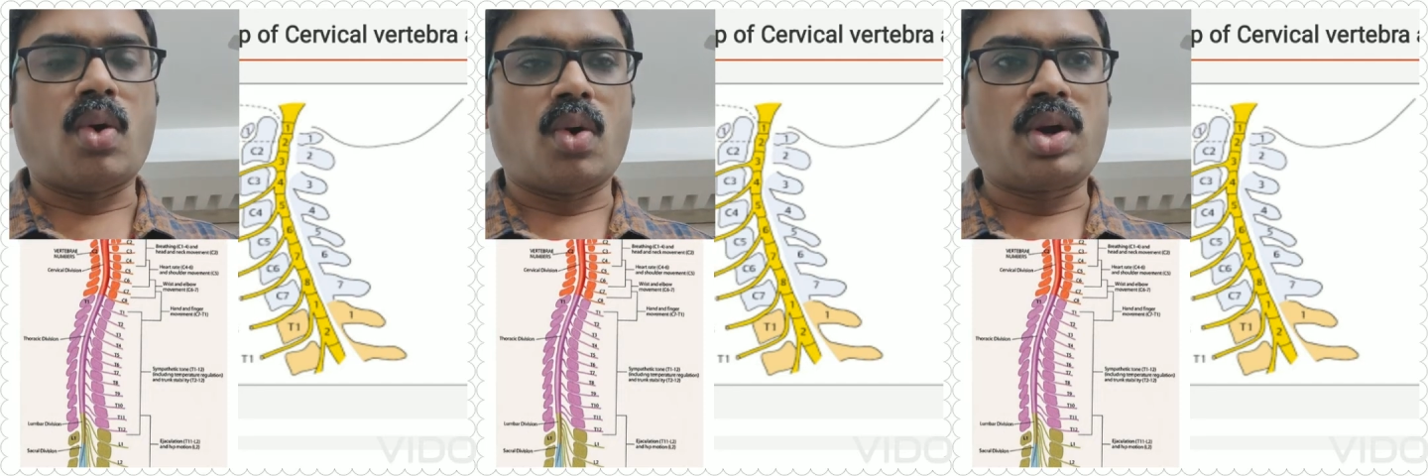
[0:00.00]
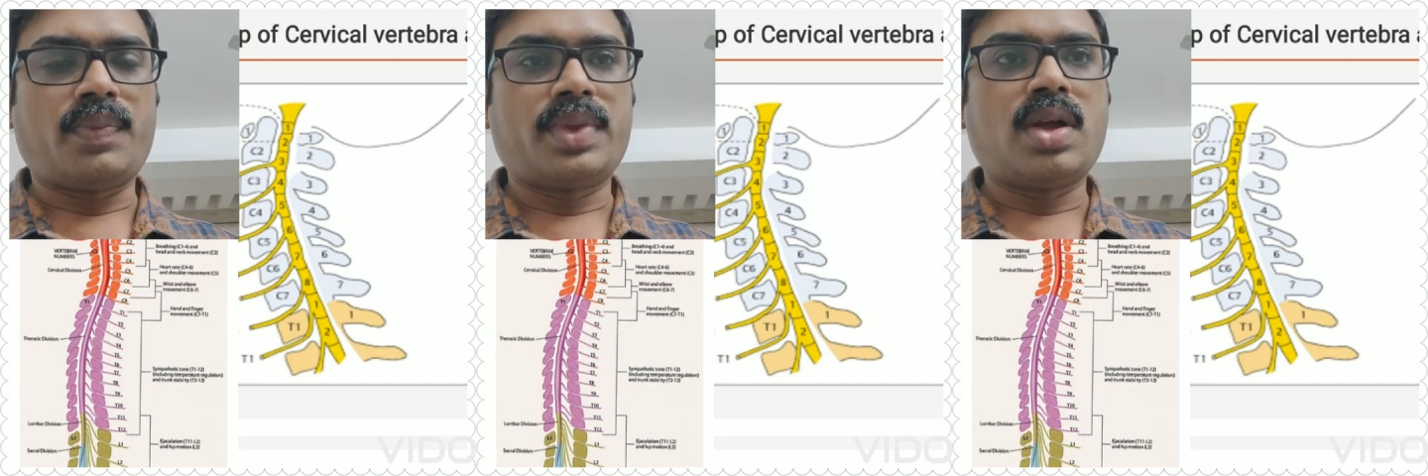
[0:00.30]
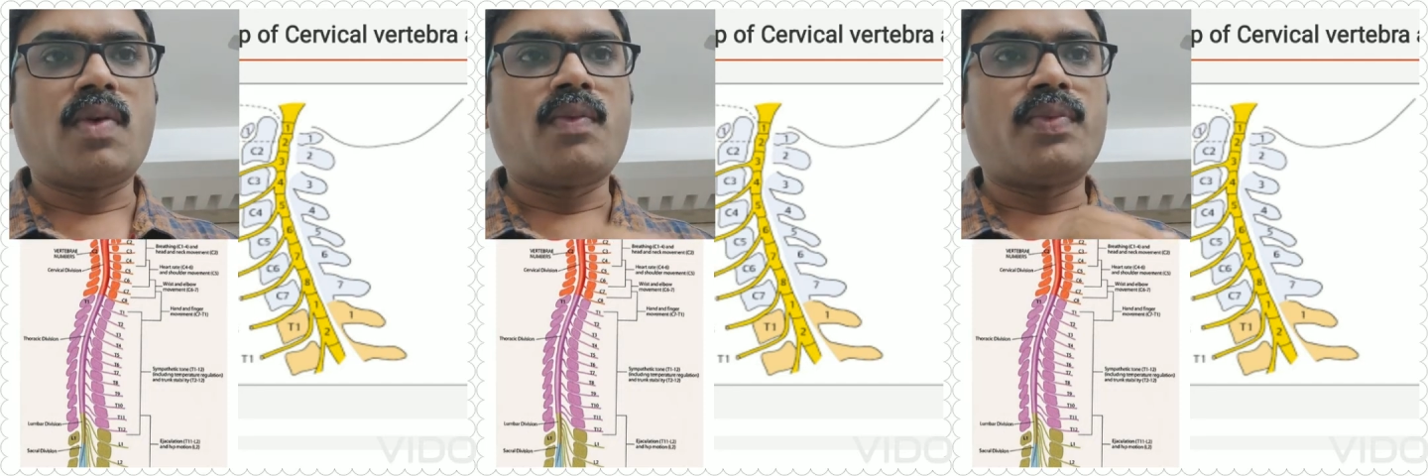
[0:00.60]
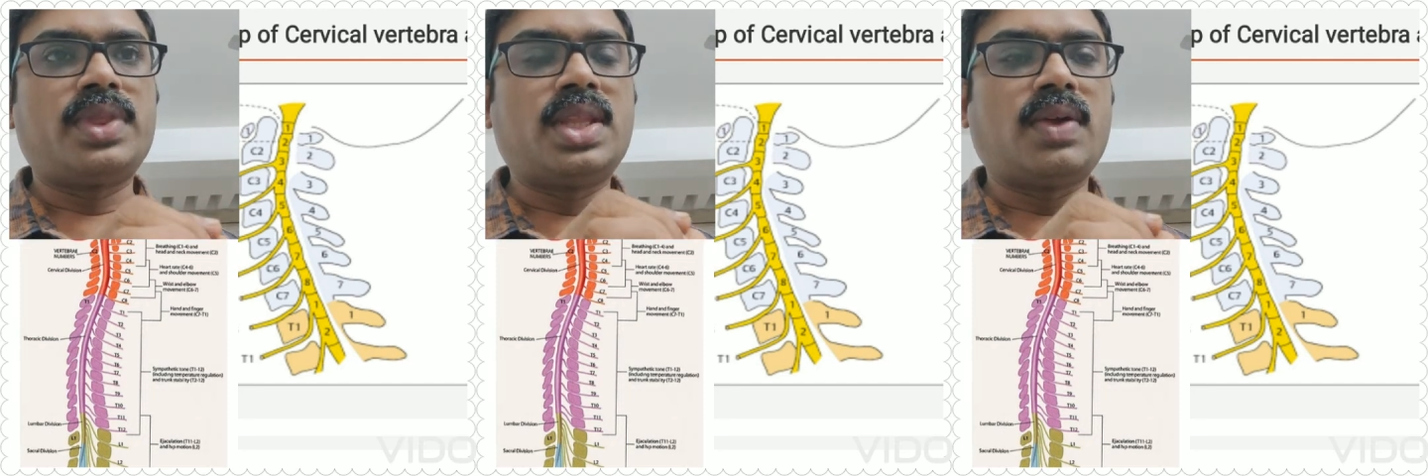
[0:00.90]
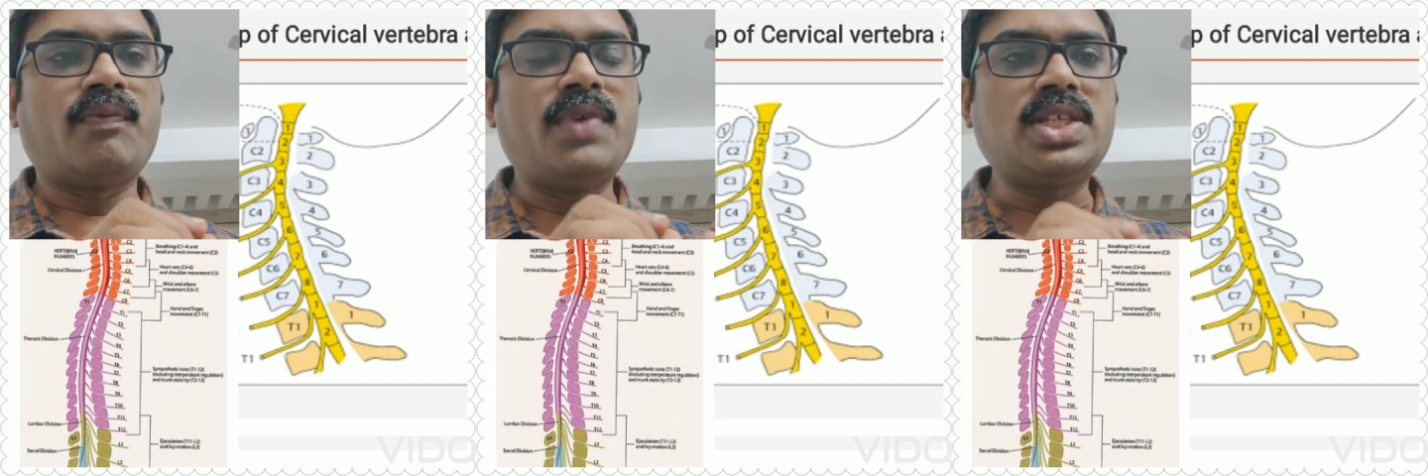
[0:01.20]
or
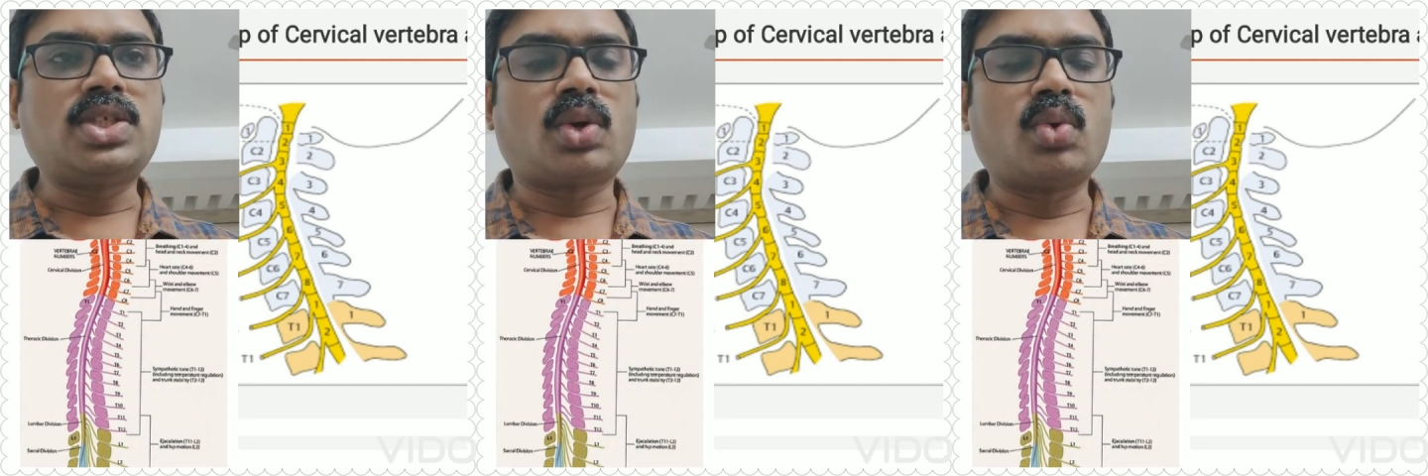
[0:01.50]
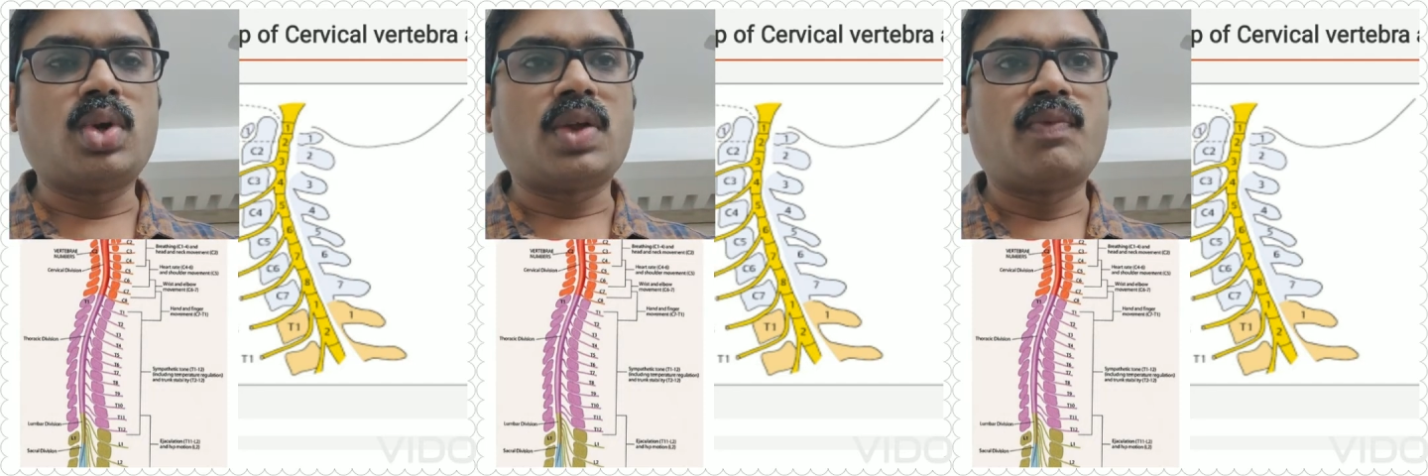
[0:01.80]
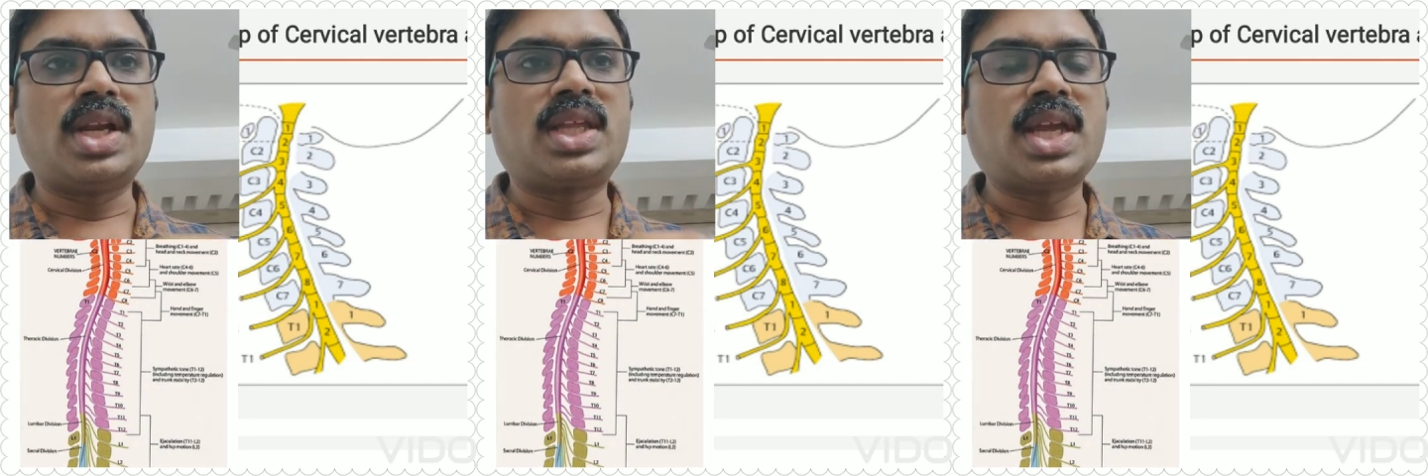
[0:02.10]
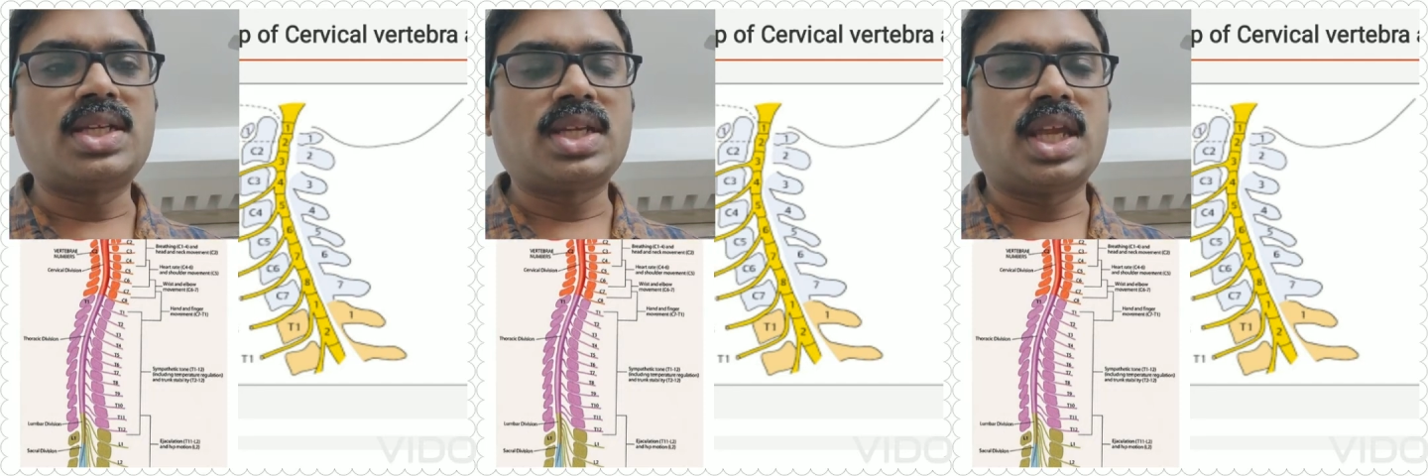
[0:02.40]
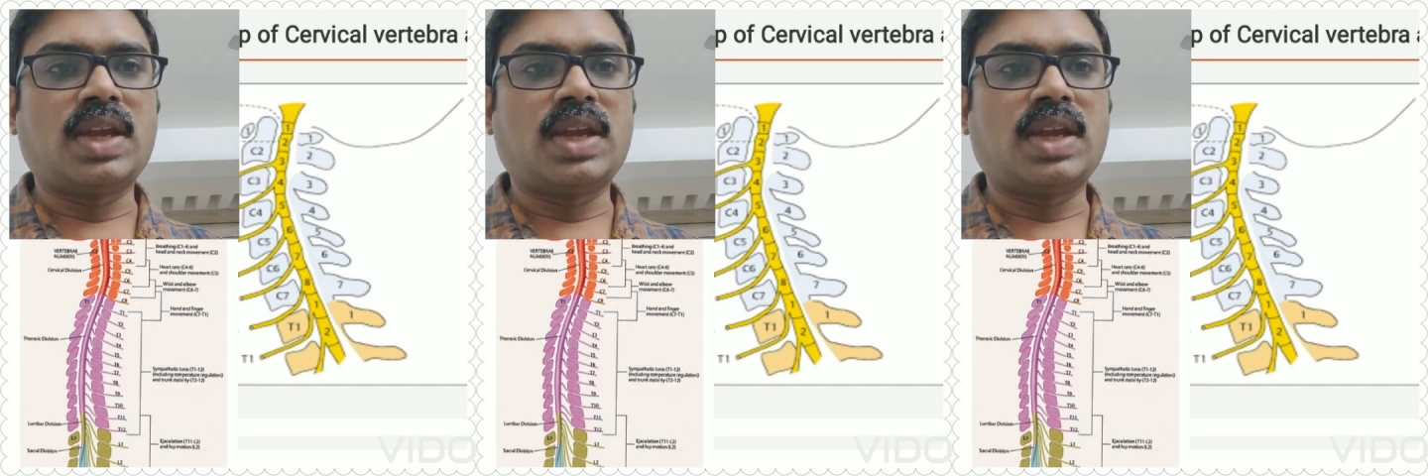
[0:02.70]
which root will get